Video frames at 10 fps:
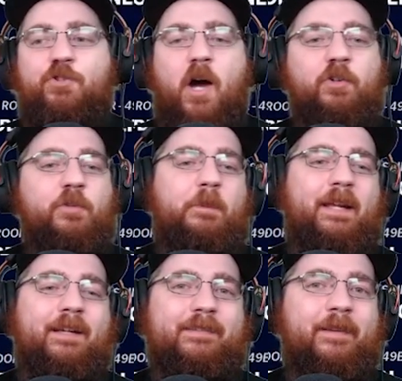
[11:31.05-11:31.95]
Chargers
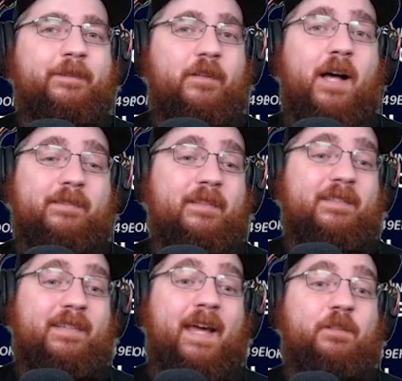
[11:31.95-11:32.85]
beat us, the loss to the
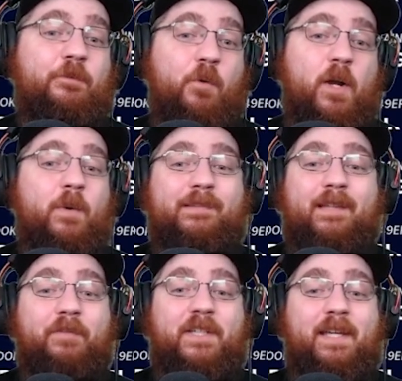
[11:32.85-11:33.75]
Saints, 41
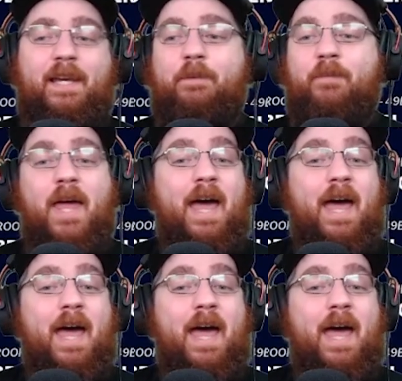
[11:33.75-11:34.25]
17.